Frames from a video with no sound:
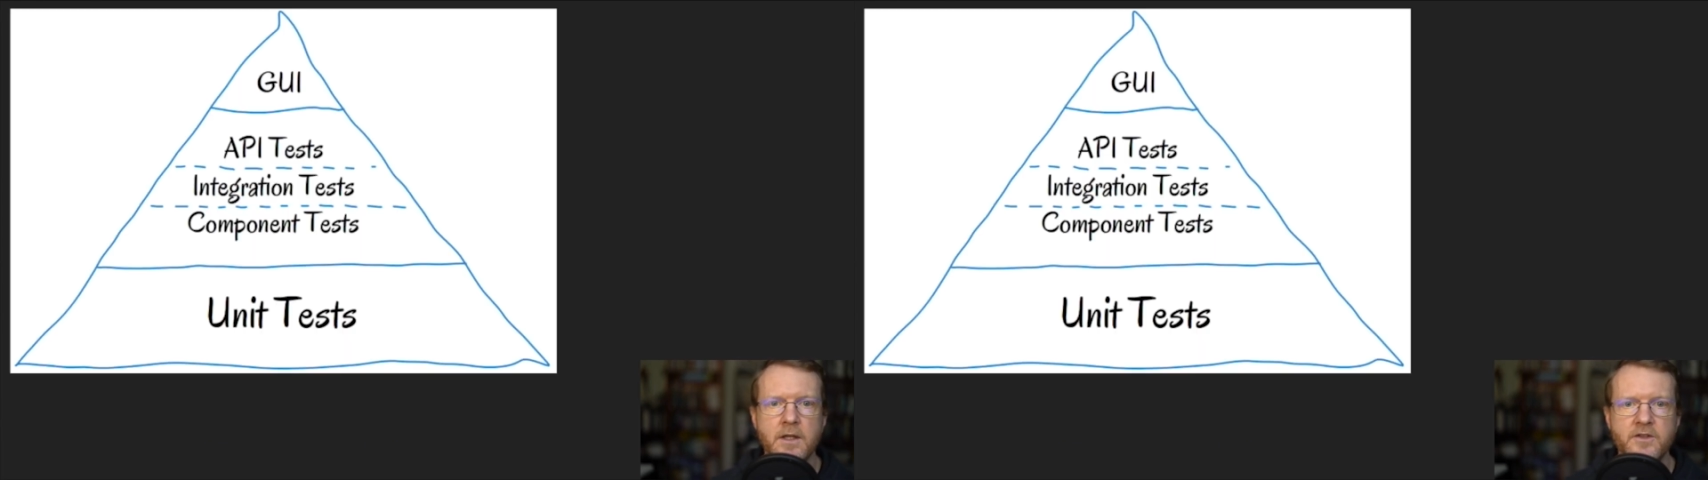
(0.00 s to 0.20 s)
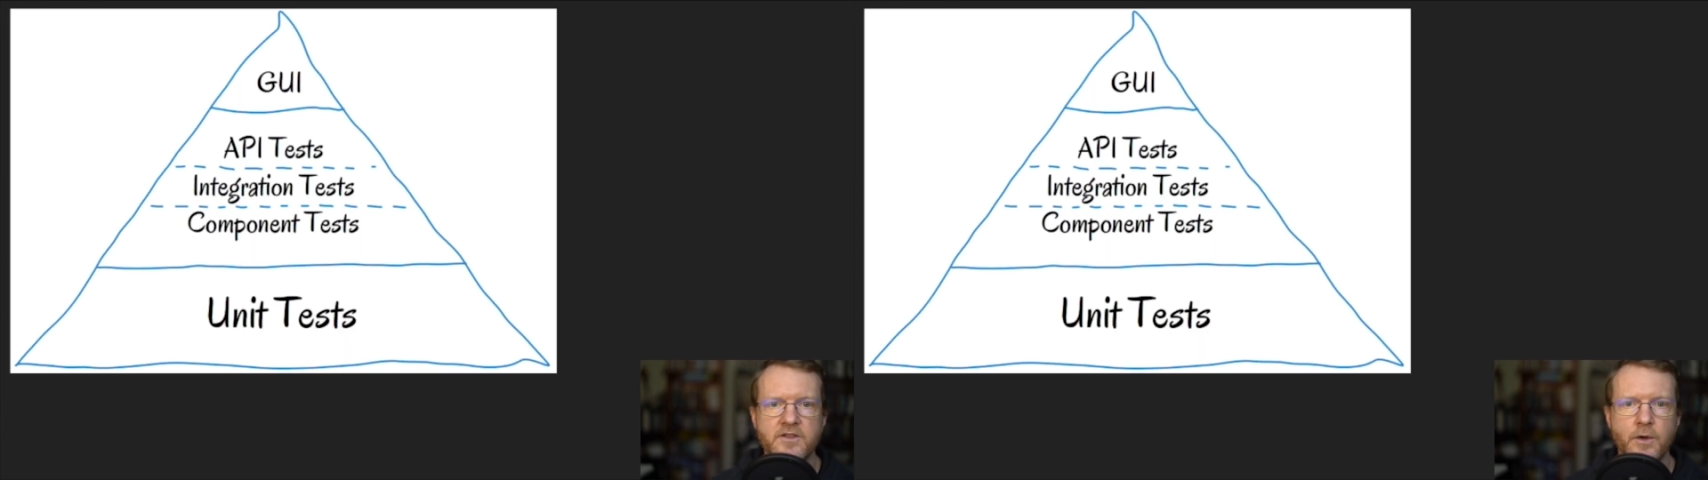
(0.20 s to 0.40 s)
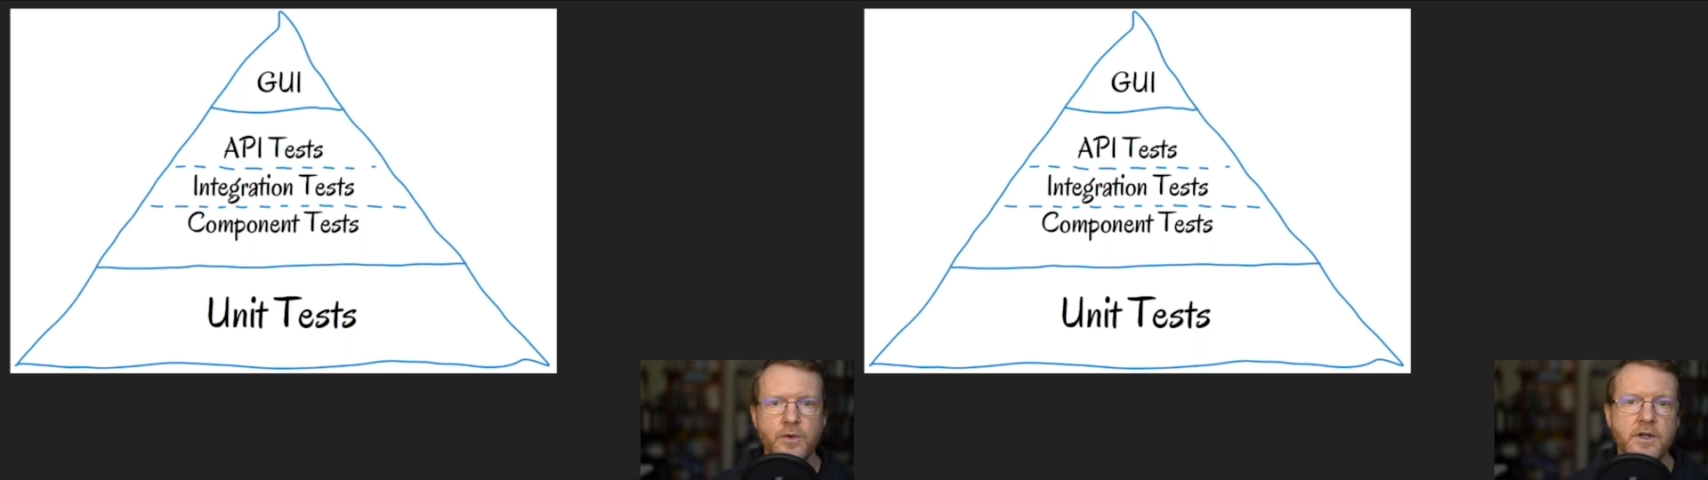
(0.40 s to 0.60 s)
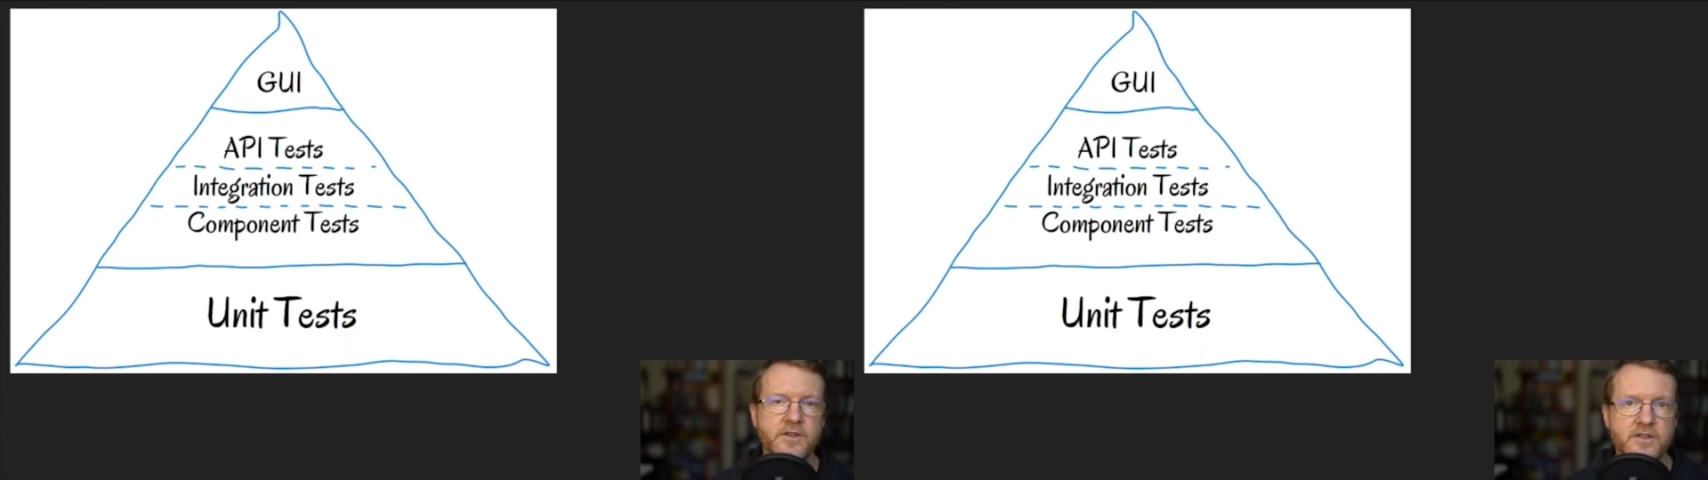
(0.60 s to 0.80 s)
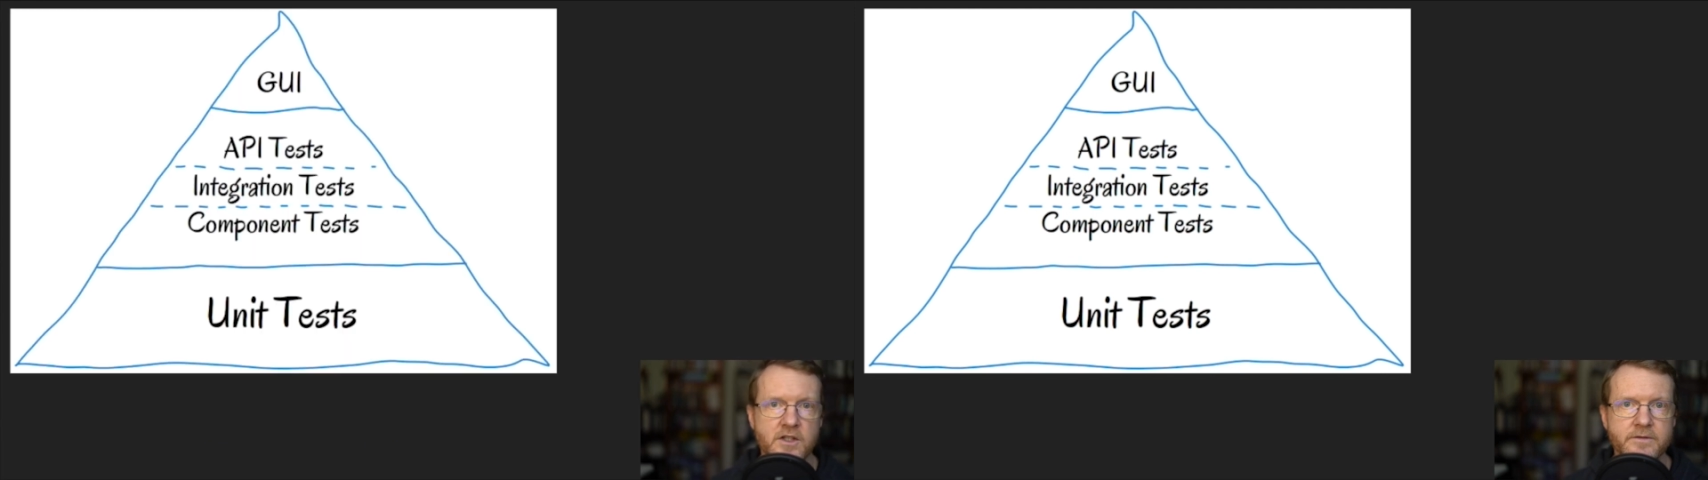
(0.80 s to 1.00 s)
so
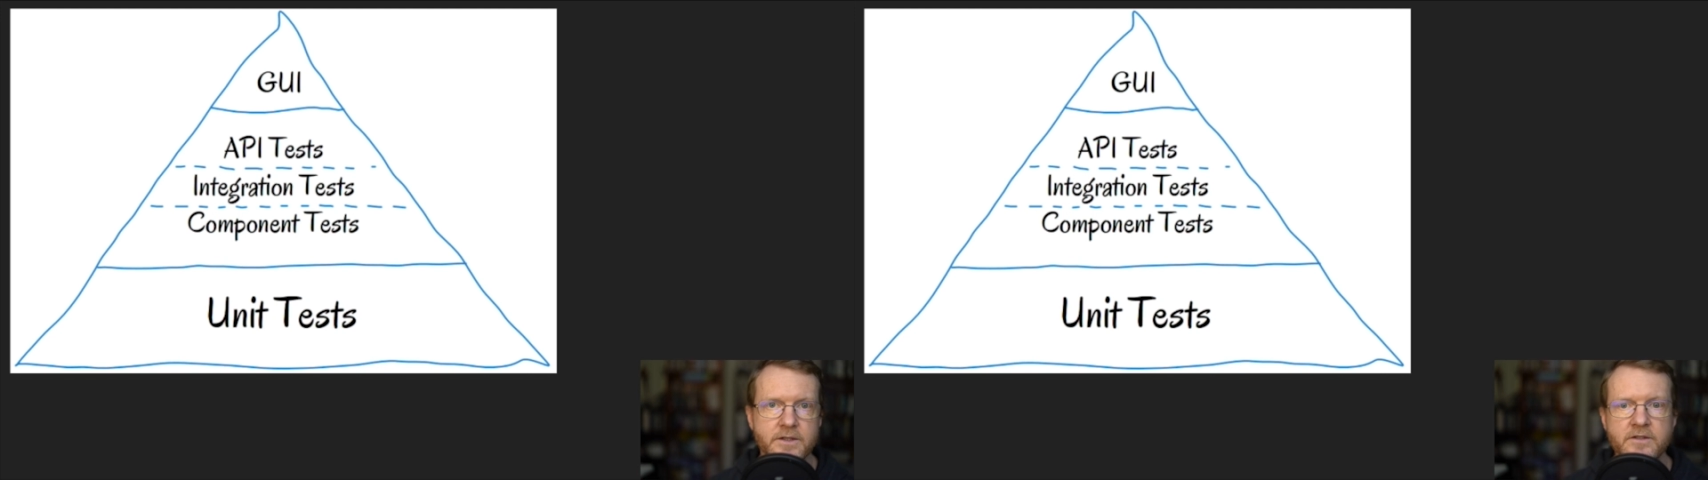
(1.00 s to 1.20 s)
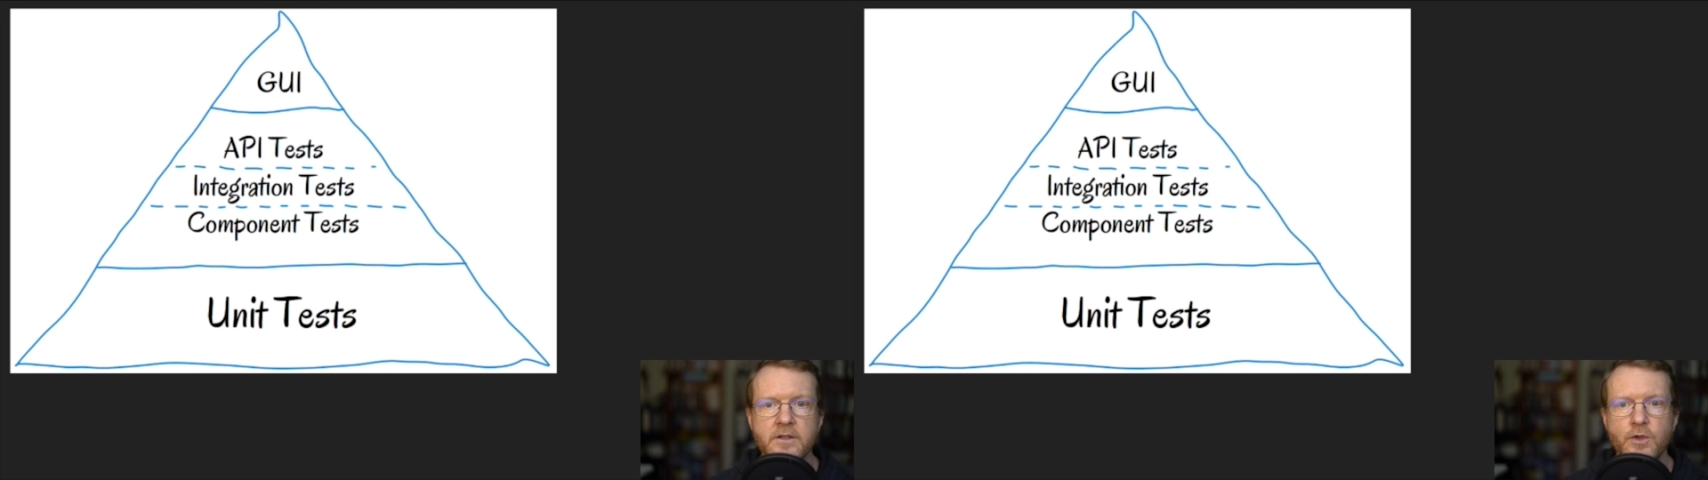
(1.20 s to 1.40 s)
service